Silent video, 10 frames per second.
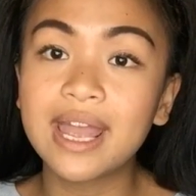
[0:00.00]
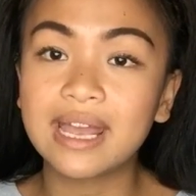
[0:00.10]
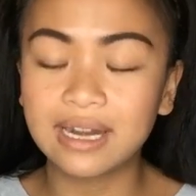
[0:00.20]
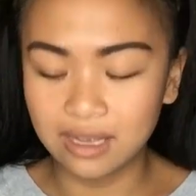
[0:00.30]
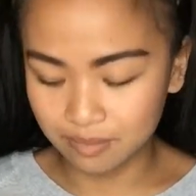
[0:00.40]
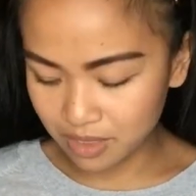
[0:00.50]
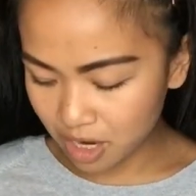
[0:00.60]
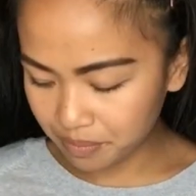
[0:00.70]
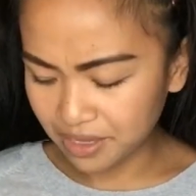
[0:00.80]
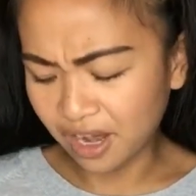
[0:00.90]
and a
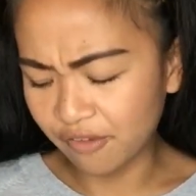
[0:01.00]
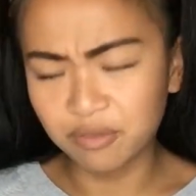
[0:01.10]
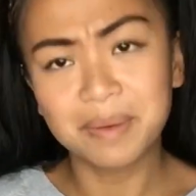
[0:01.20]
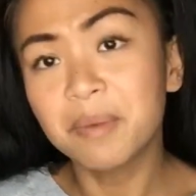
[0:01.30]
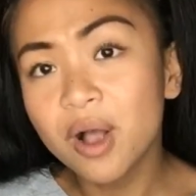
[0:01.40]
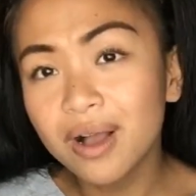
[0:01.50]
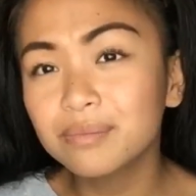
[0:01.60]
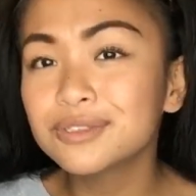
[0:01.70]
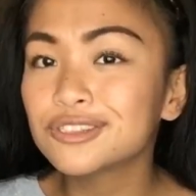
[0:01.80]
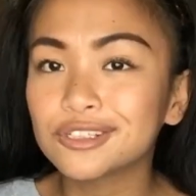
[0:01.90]
couple I got from my
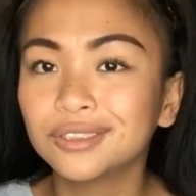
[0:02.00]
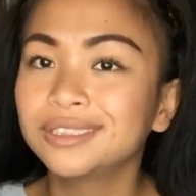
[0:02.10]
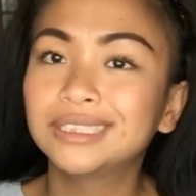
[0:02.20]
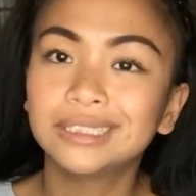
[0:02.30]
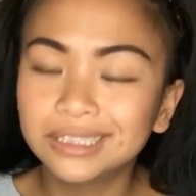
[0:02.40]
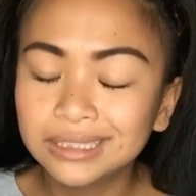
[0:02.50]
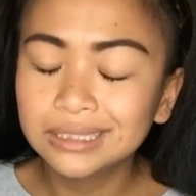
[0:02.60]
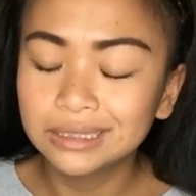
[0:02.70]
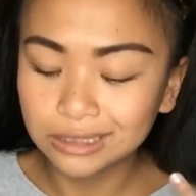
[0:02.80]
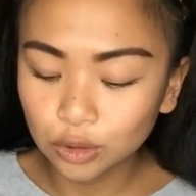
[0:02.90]
mom, so
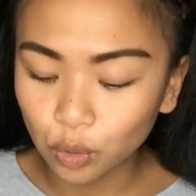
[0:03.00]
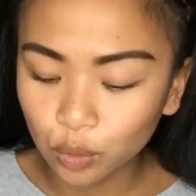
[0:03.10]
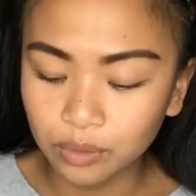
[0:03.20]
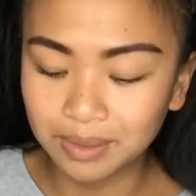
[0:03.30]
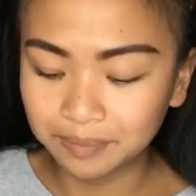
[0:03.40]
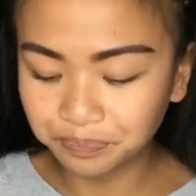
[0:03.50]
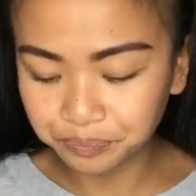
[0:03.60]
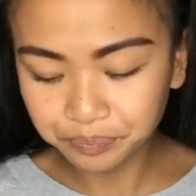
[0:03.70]
just work with me.